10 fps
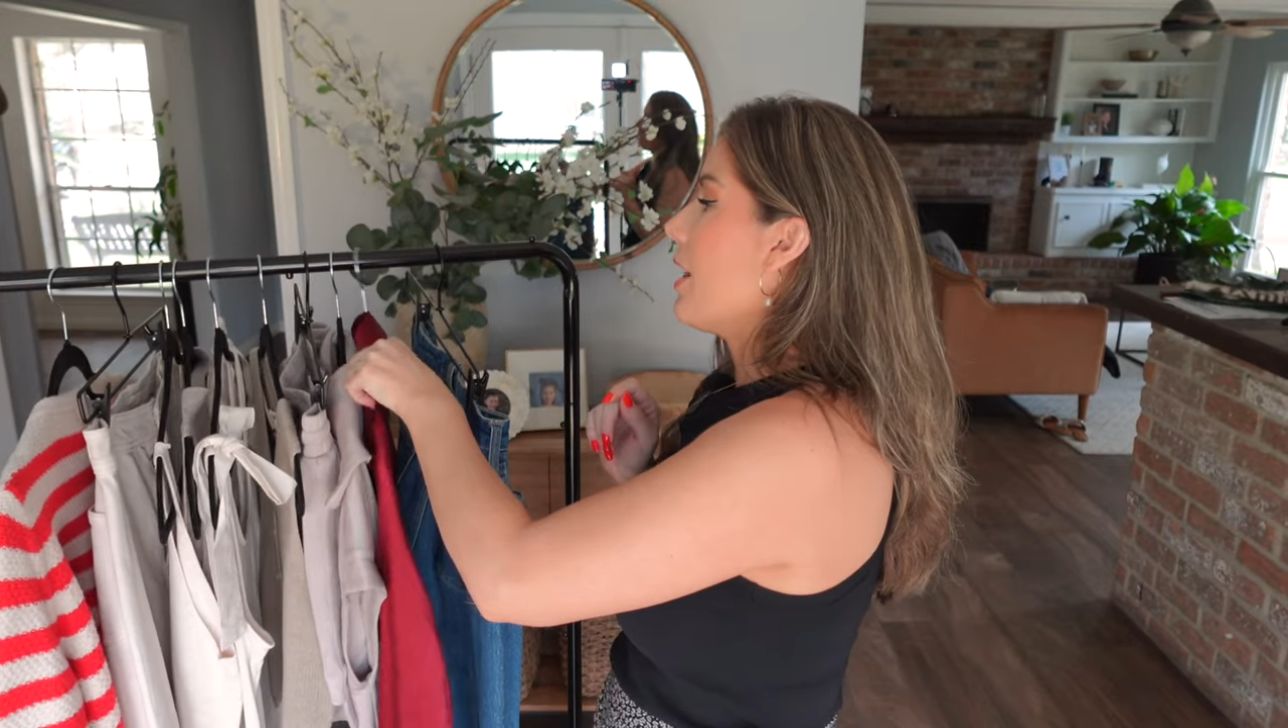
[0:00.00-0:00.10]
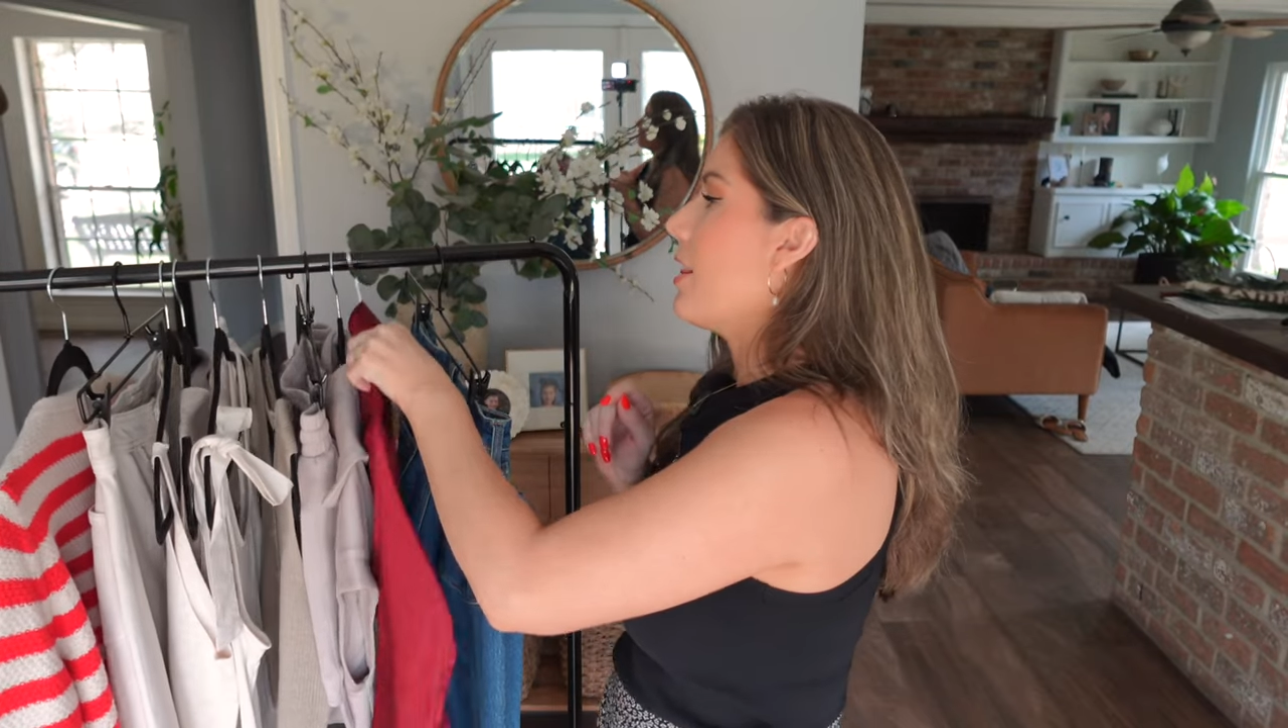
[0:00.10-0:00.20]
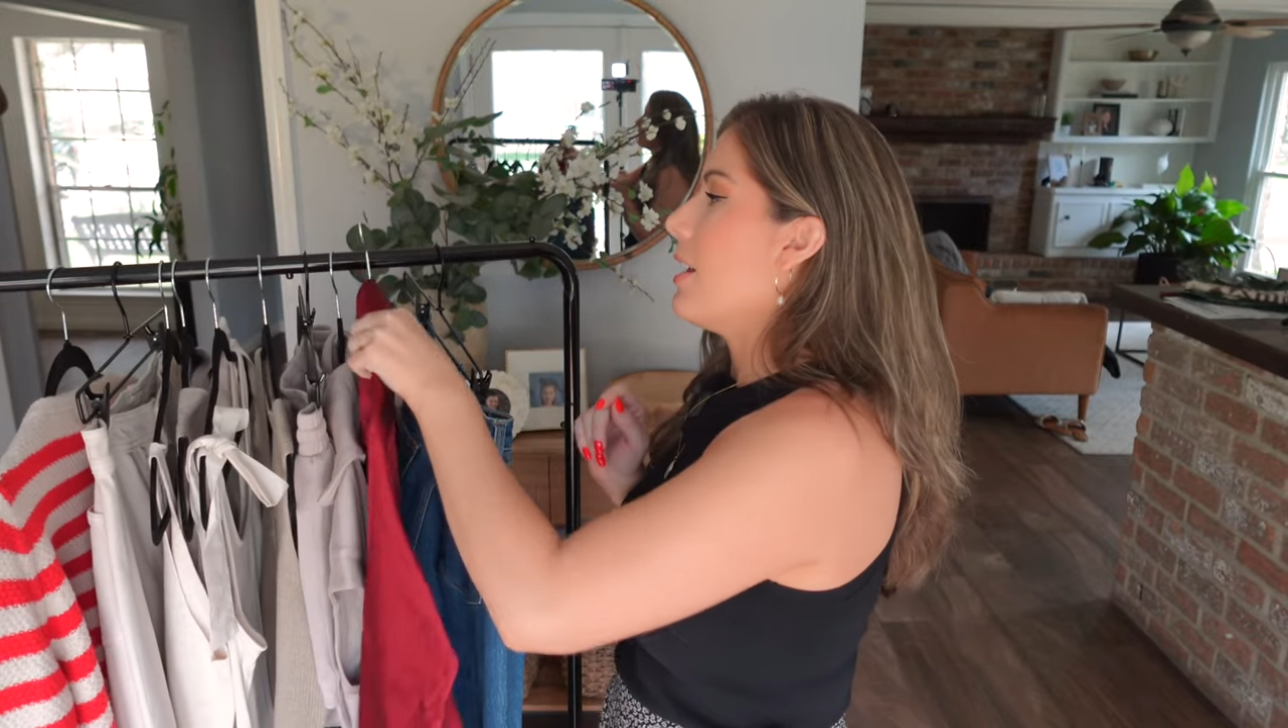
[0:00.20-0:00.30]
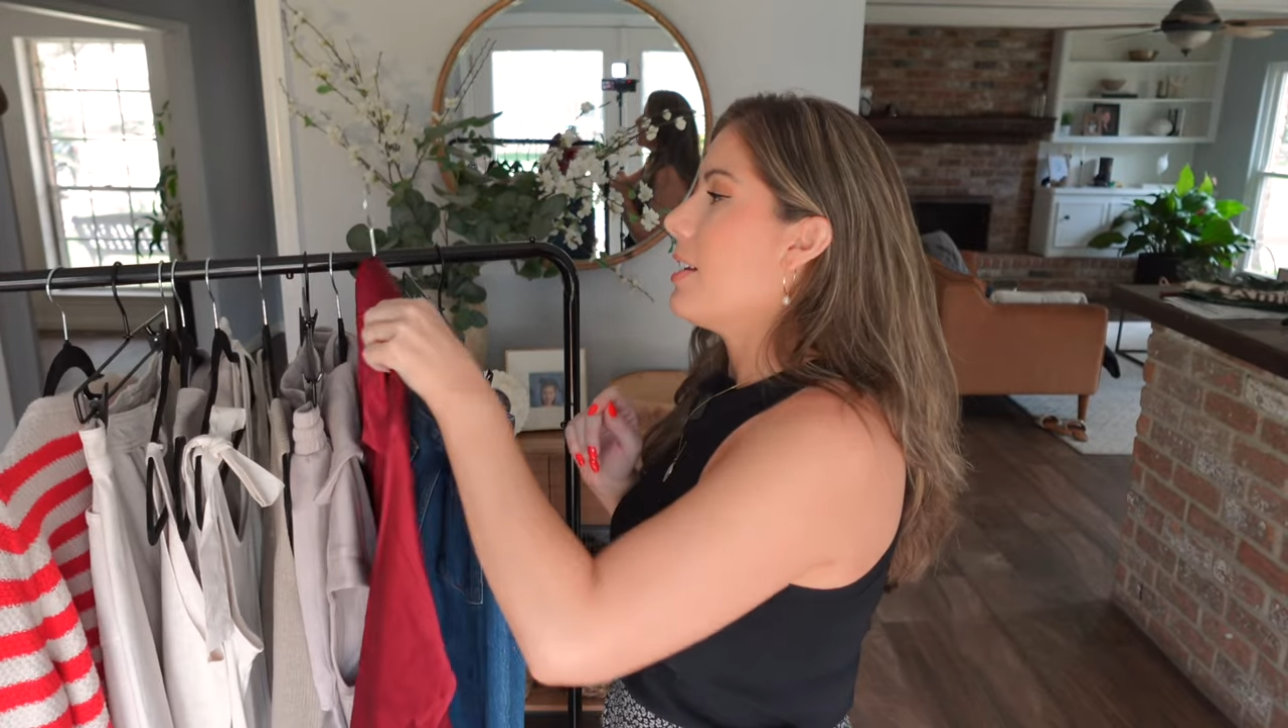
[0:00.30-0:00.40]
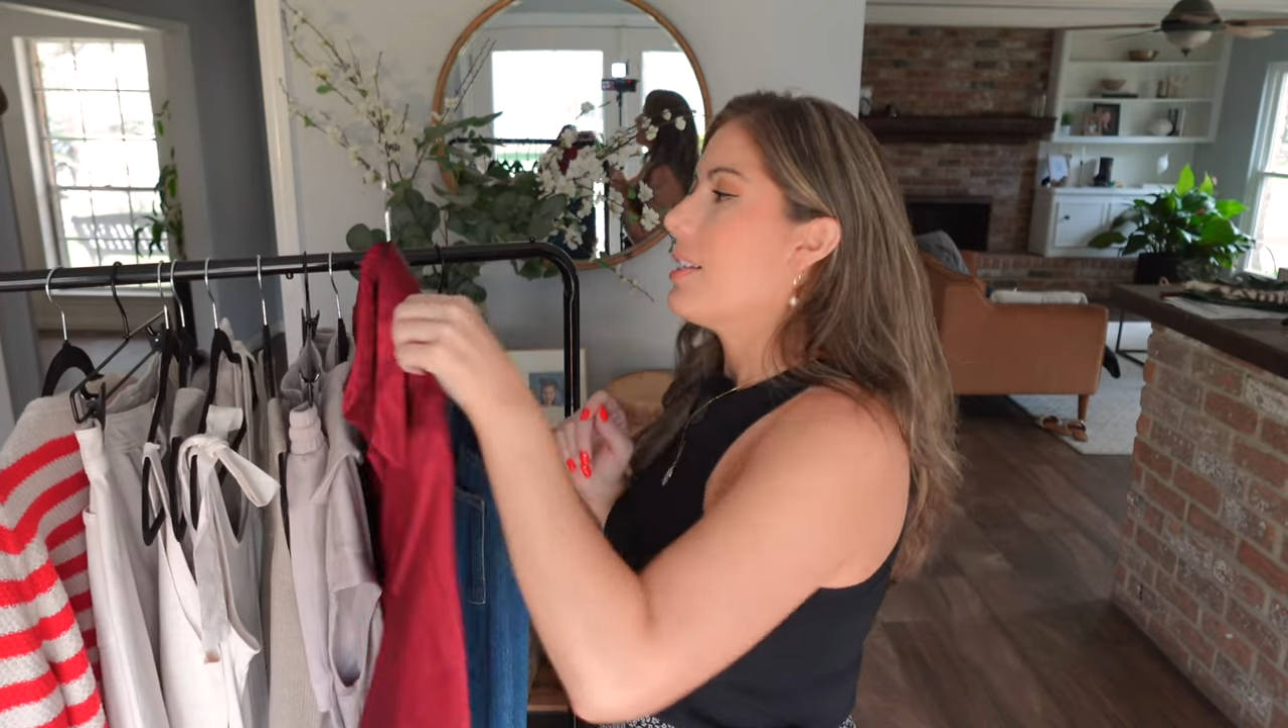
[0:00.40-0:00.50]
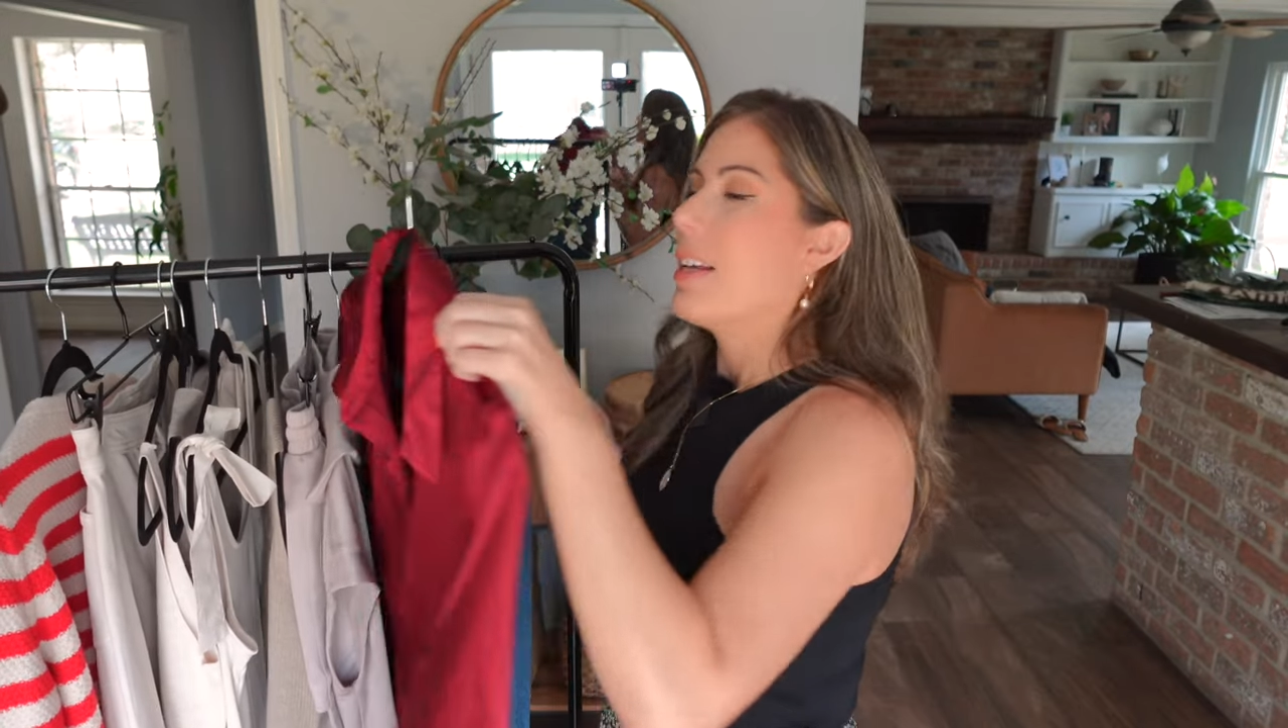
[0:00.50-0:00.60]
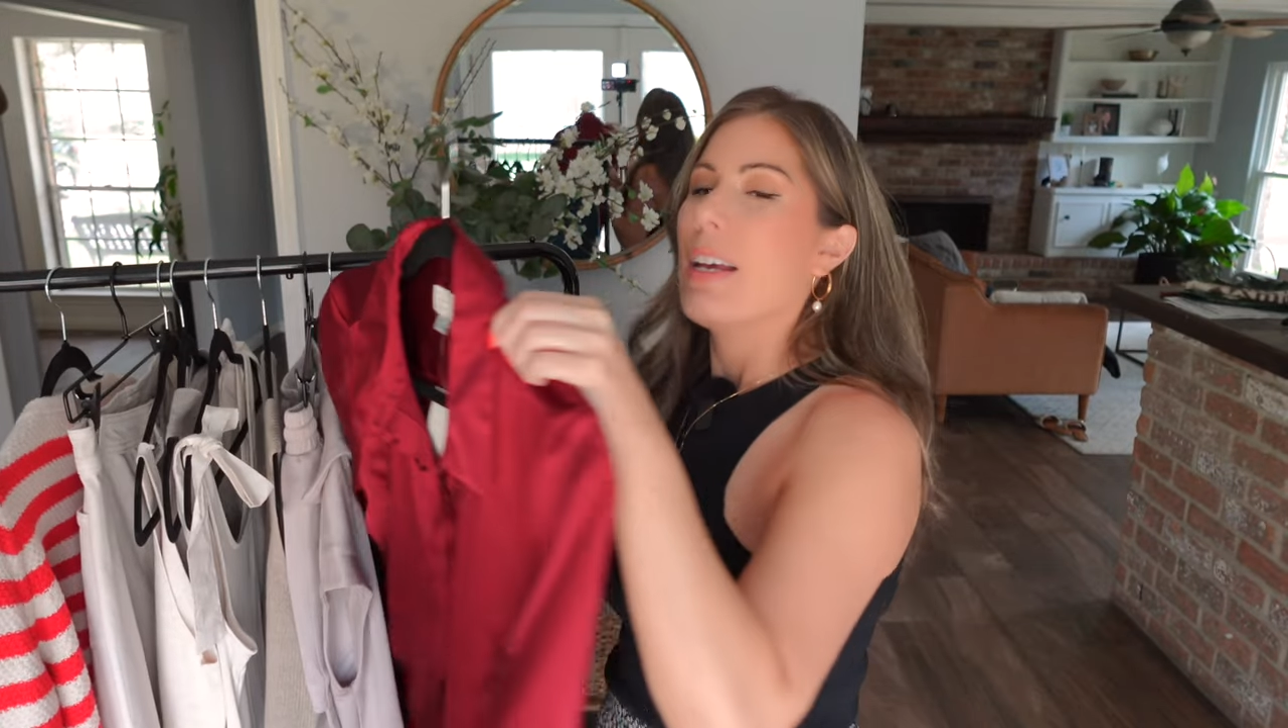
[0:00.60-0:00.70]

this